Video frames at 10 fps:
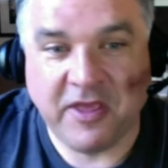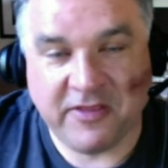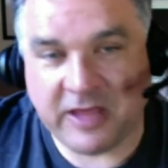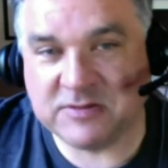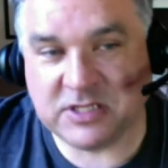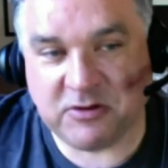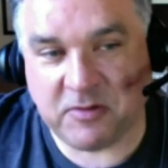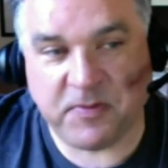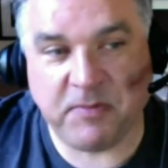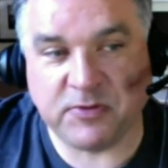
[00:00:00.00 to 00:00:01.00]
That was a year
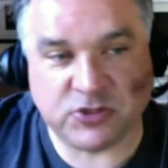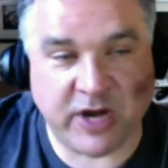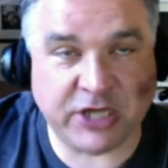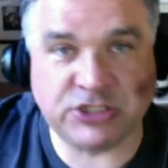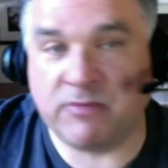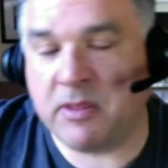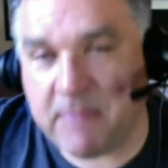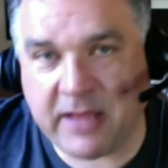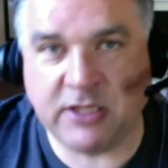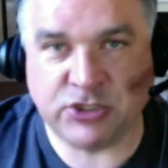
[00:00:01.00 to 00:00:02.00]
that people trashed him. They
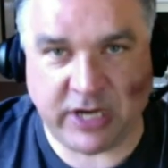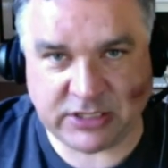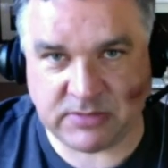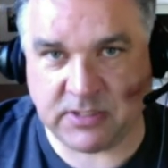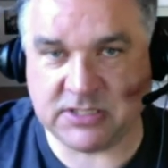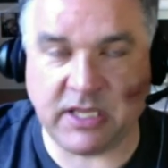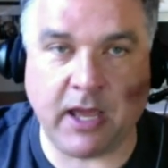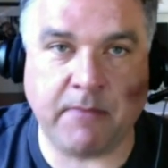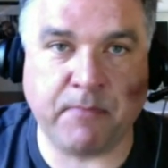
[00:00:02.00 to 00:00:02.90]
mainly trashed him because he got